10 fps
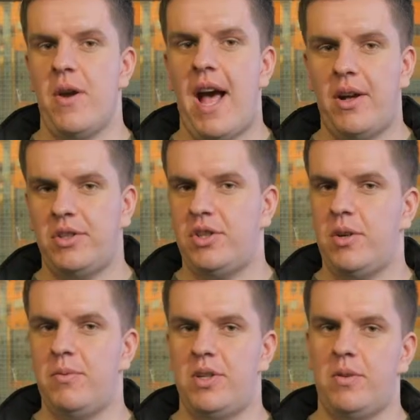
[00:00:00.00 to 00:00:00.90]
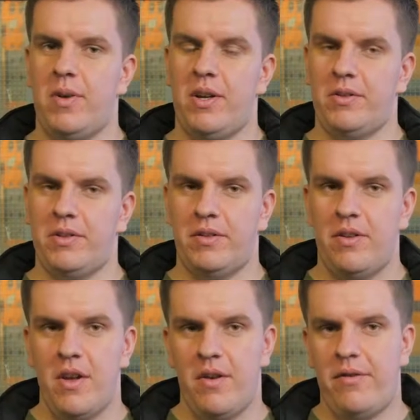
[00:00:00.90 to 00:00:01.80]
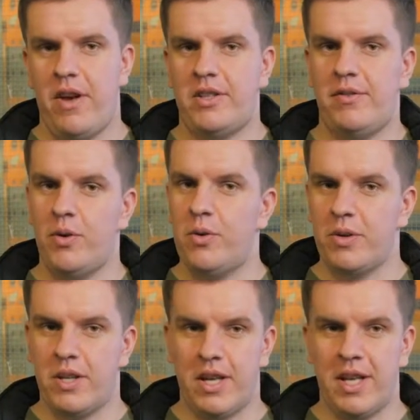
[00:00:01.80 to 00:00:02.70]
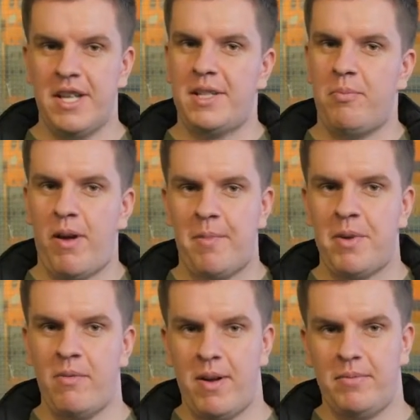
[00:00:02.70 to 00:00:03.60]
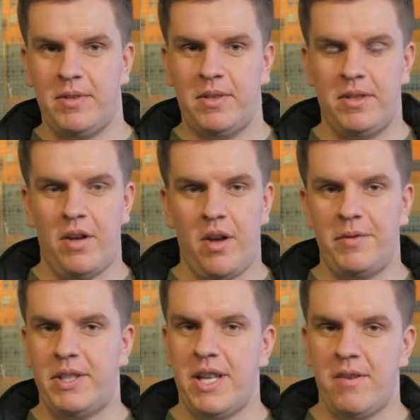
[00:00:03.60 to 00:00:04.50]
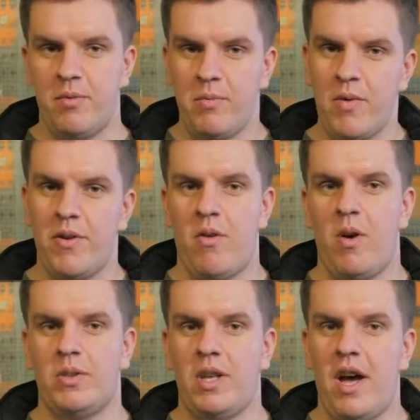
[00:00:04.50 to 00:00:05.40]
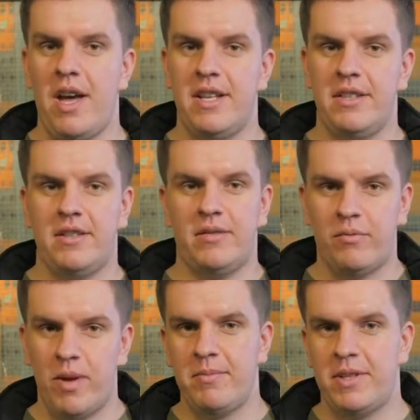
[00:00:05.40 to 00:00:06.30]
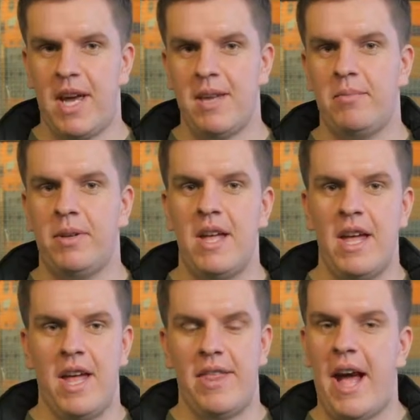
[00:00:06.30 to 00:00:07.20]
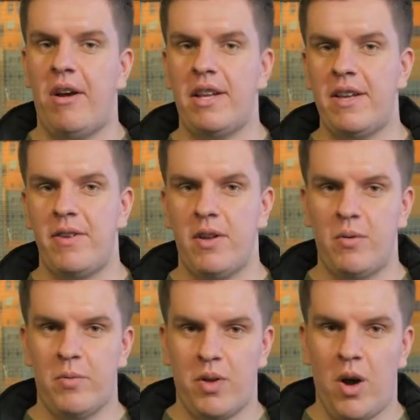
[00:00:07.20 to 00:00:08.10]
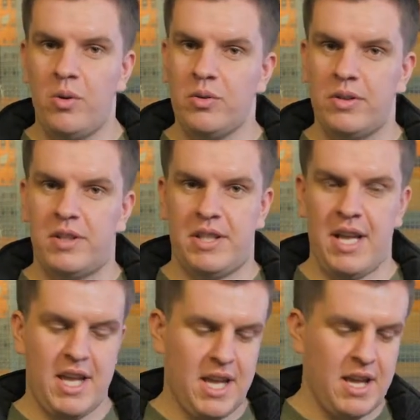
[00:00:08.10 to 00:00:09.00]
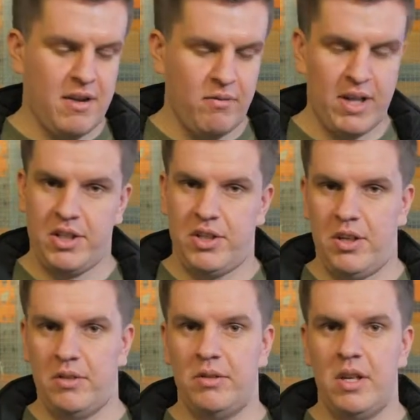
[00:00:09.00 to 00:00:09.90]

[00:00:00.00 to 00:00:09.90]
how to tubeless your wheels. First of all, you're going to need to prep your rims. Obviously, remove your old tyres, rim tape, and that'll leave you with old sticky residue.